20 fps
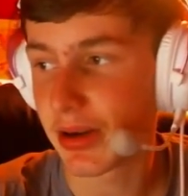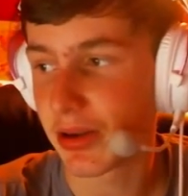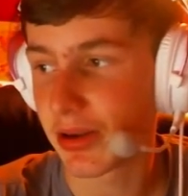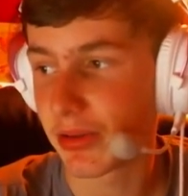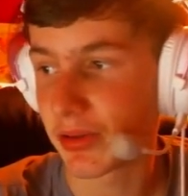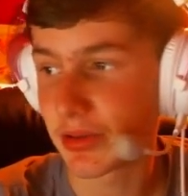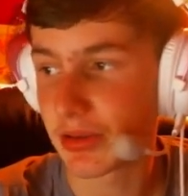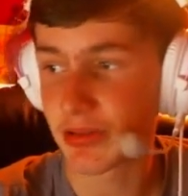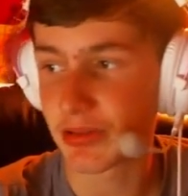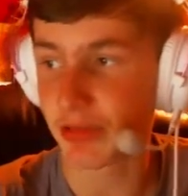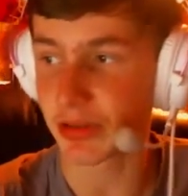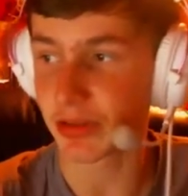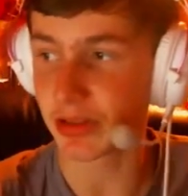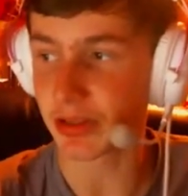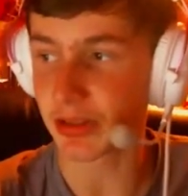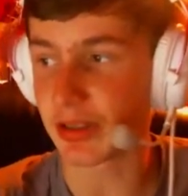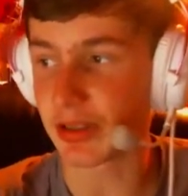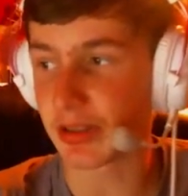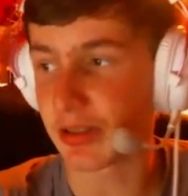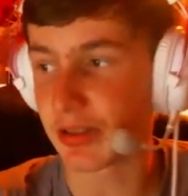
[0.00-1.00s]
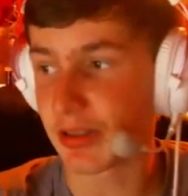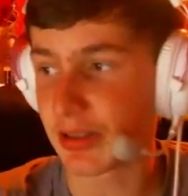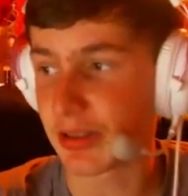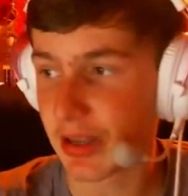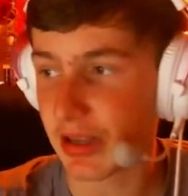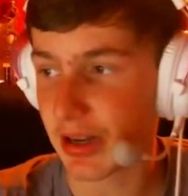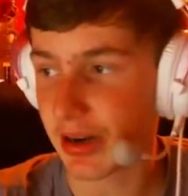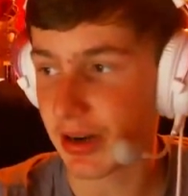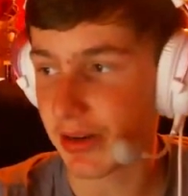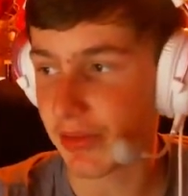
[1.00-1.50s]
He's
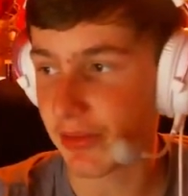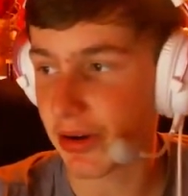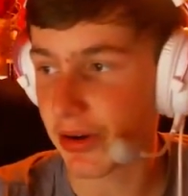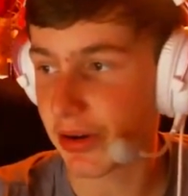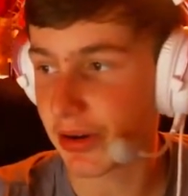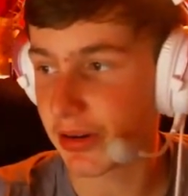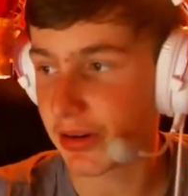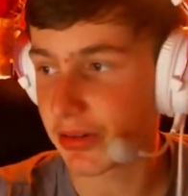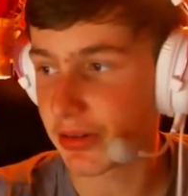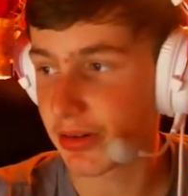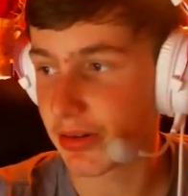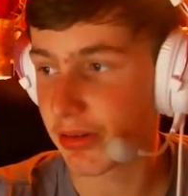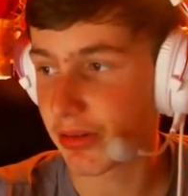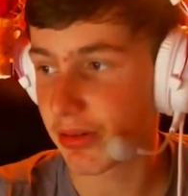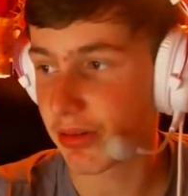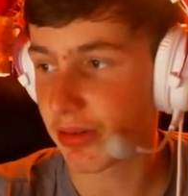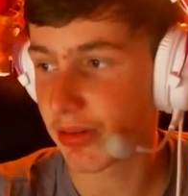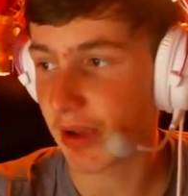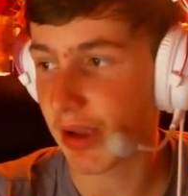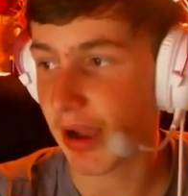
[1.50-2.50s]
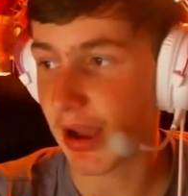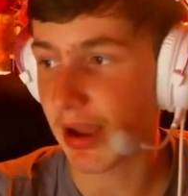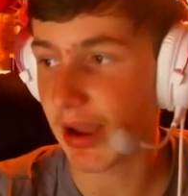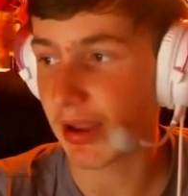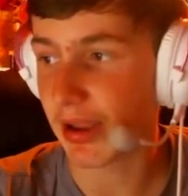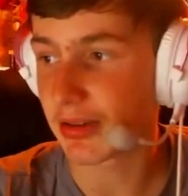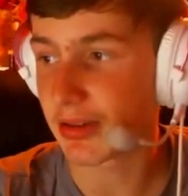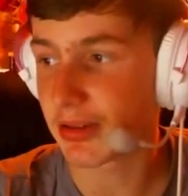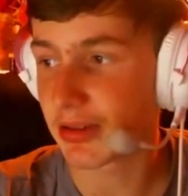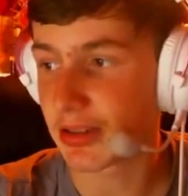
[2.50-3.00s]
got a very high
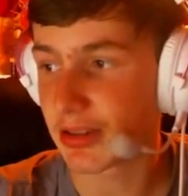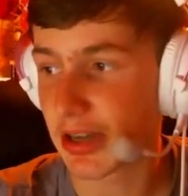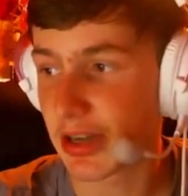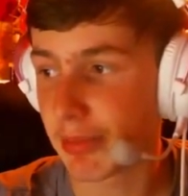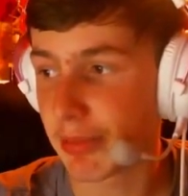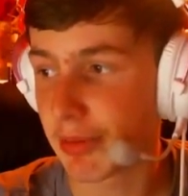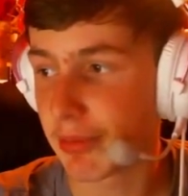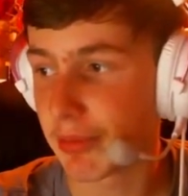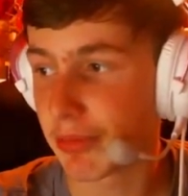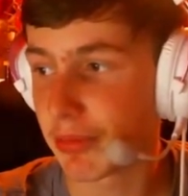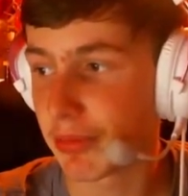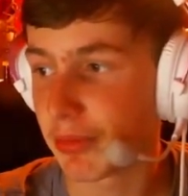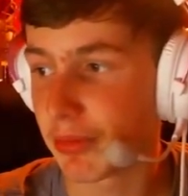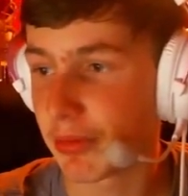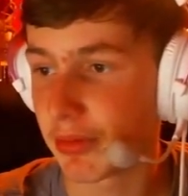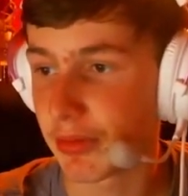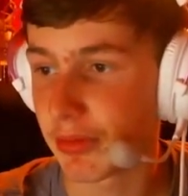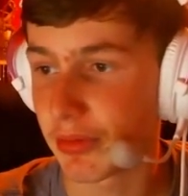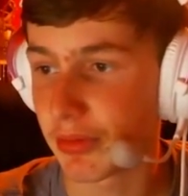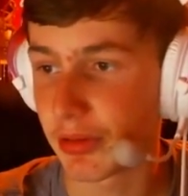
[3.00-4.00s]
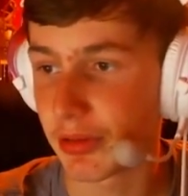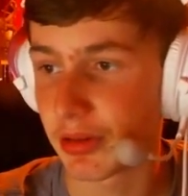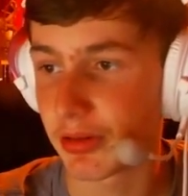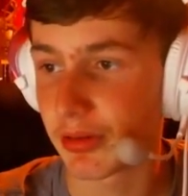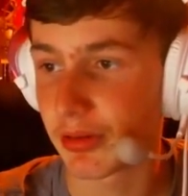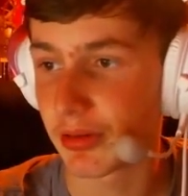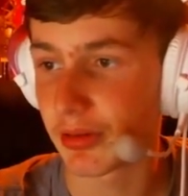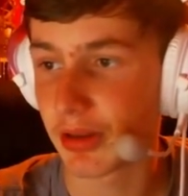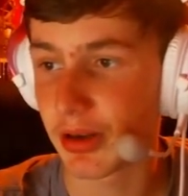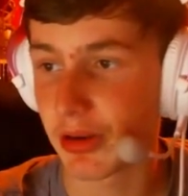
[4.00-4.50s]
champion pool with
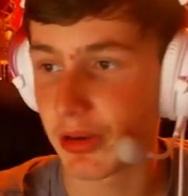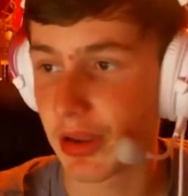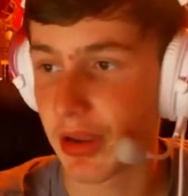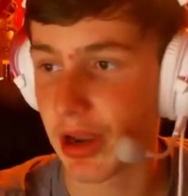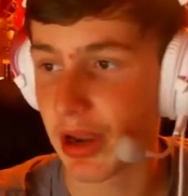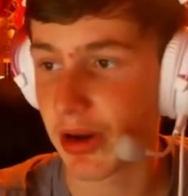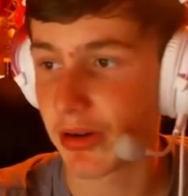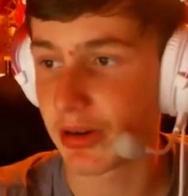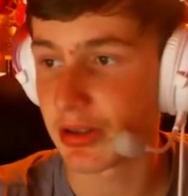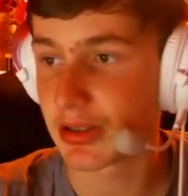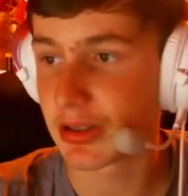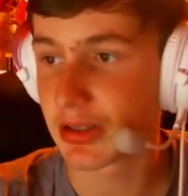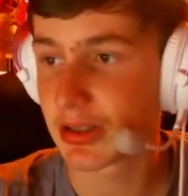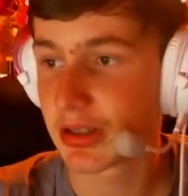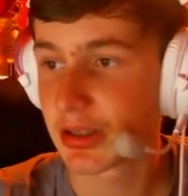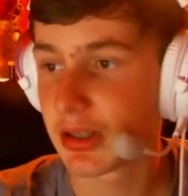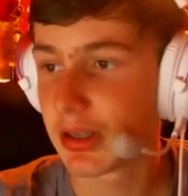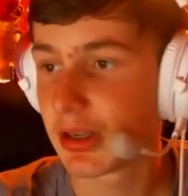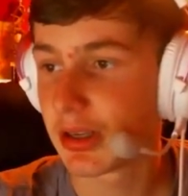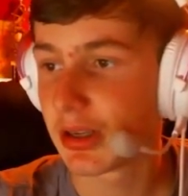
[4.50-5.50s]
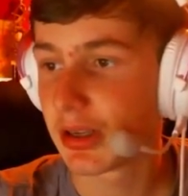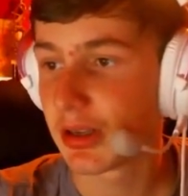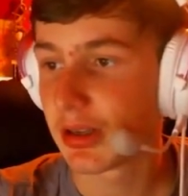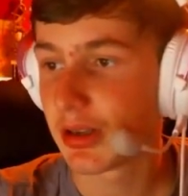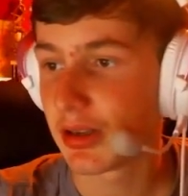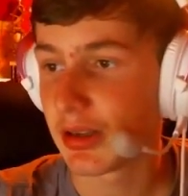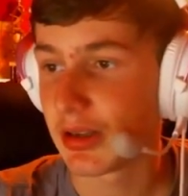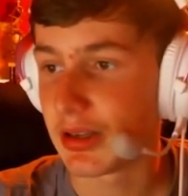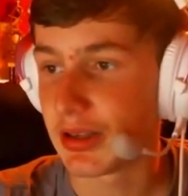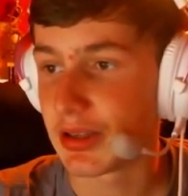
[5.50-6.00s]
carries.
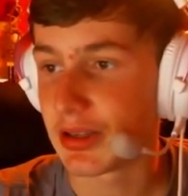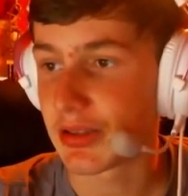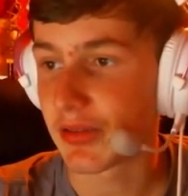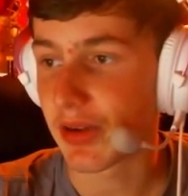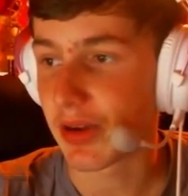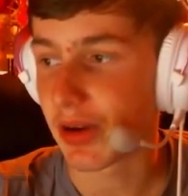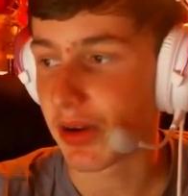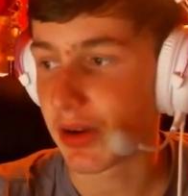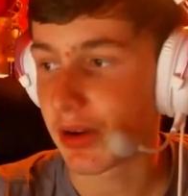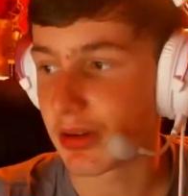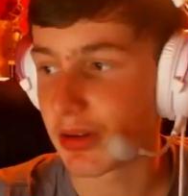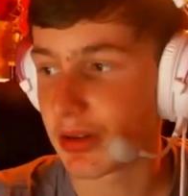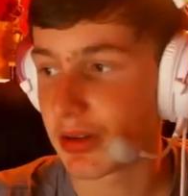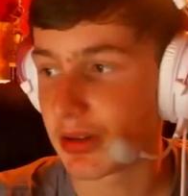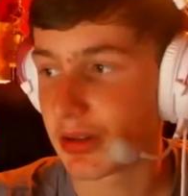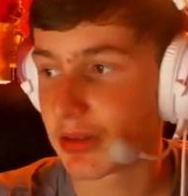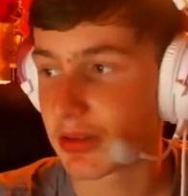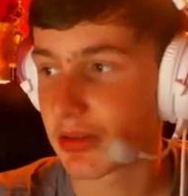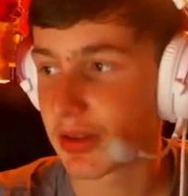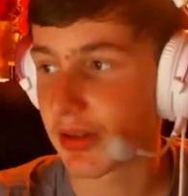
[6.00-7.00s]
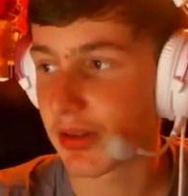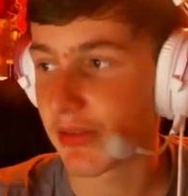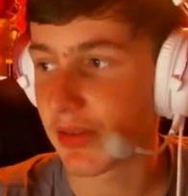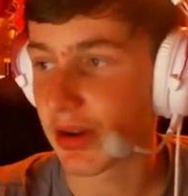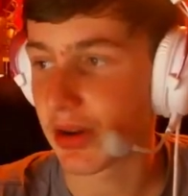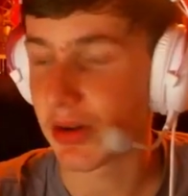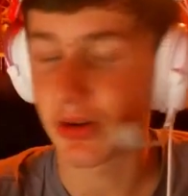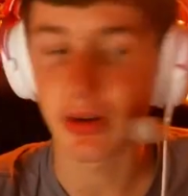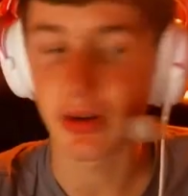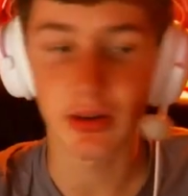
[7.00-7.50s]
He's like
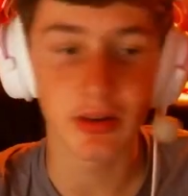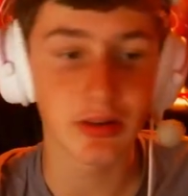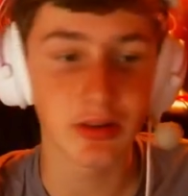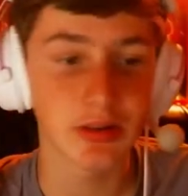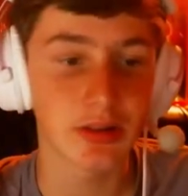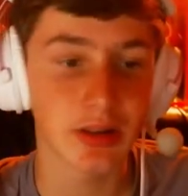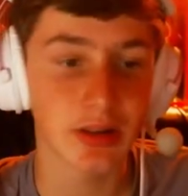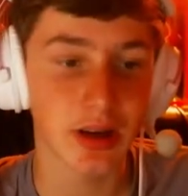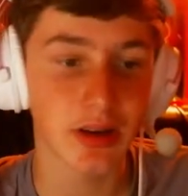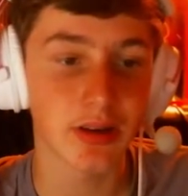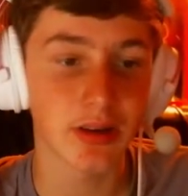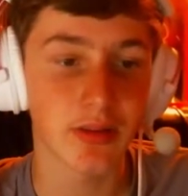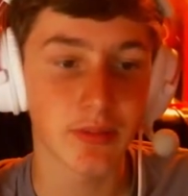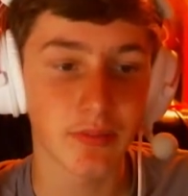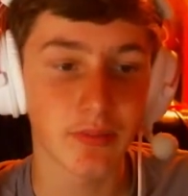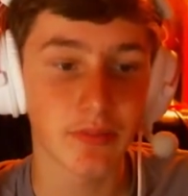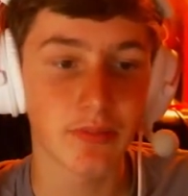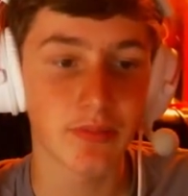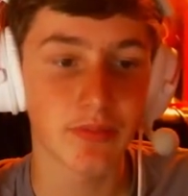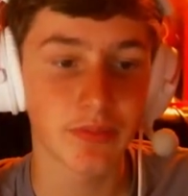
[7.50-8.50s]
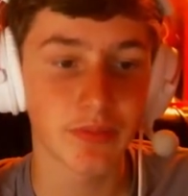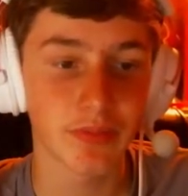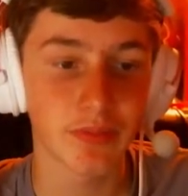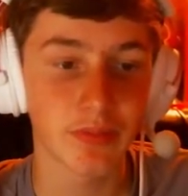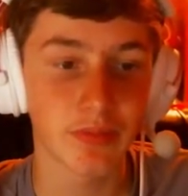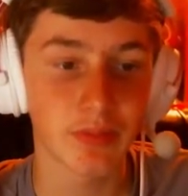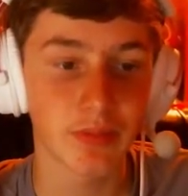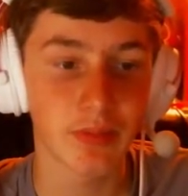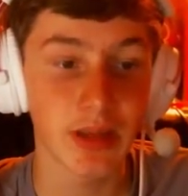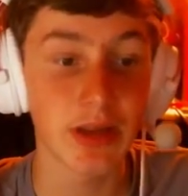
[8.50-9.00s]
he's got a
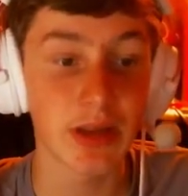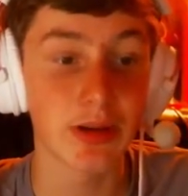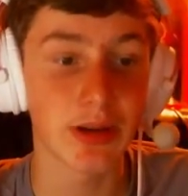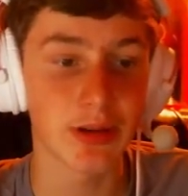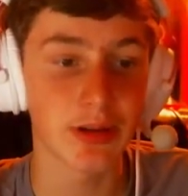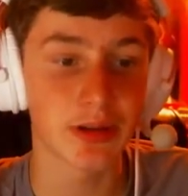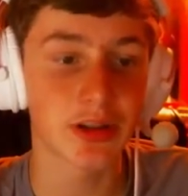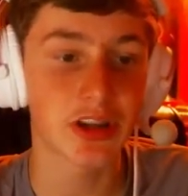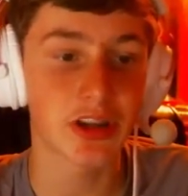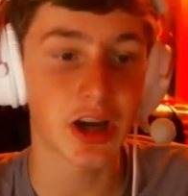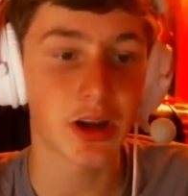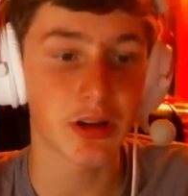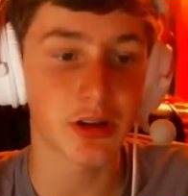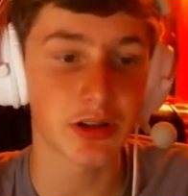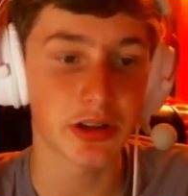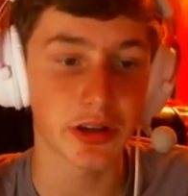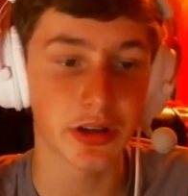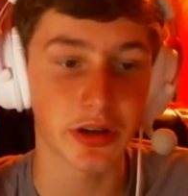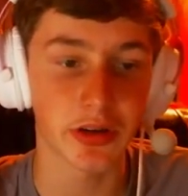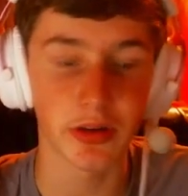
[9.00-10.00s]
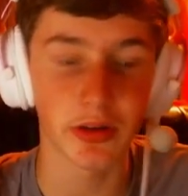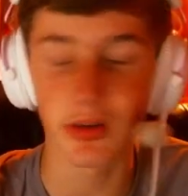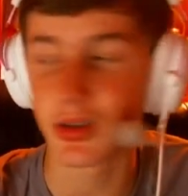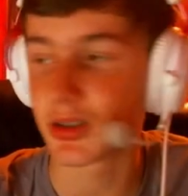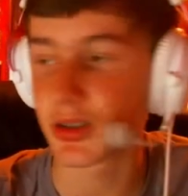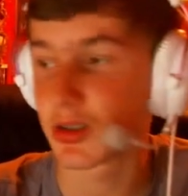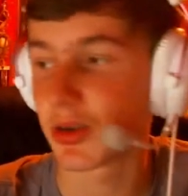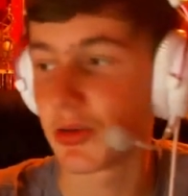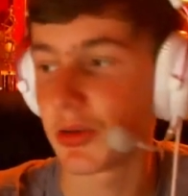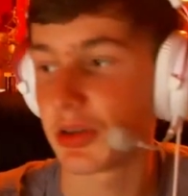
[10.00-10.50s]
he was challenger in Korea,
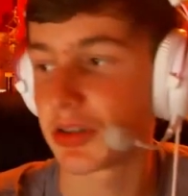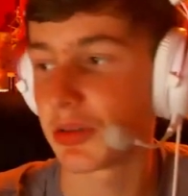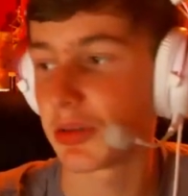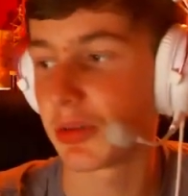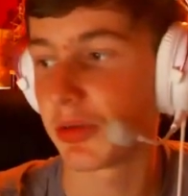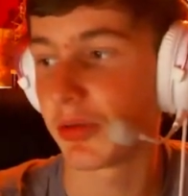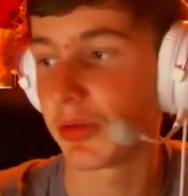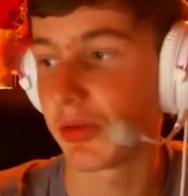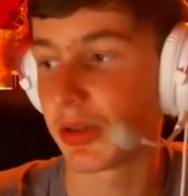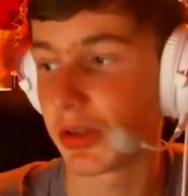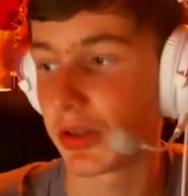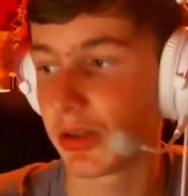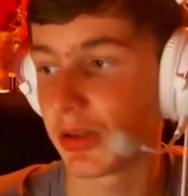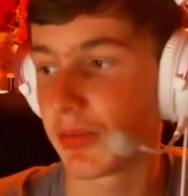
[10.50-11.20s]
so he should be really good.